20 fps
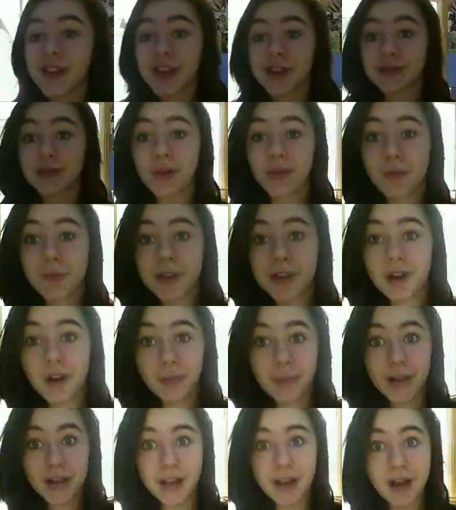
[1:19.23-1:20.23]
thing is all the
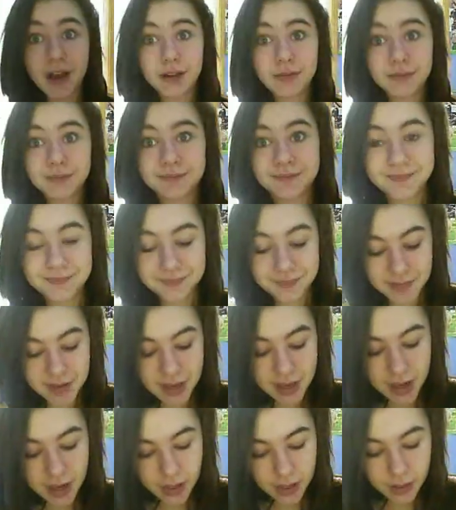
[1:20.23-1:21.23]
makeup I got.
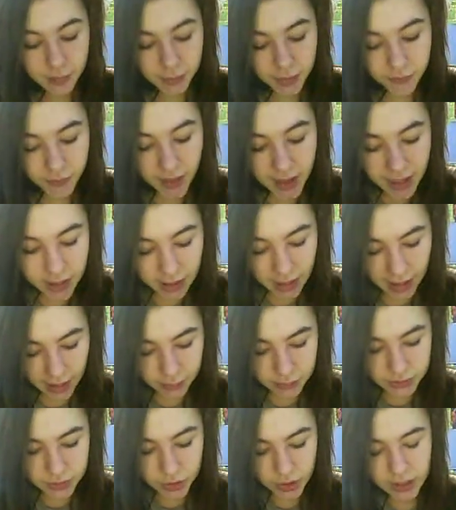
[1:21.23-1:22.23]
But then I
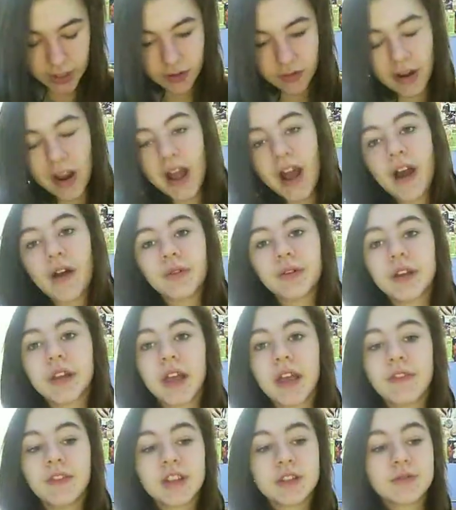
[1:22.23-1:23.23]
was looking around,
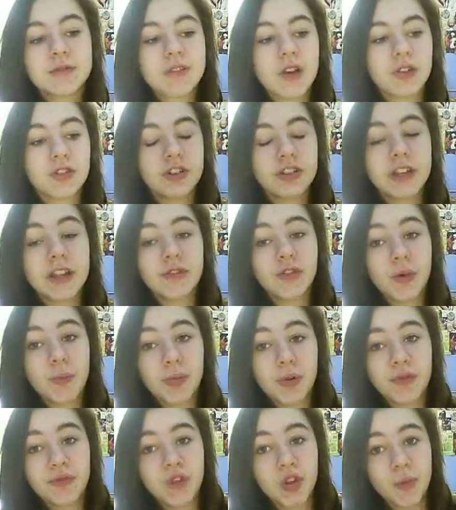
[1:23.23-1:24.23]
and this was underneath the
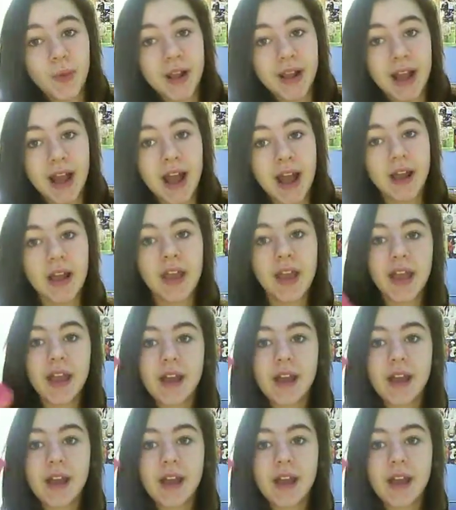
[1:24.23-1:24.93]
perfume I got.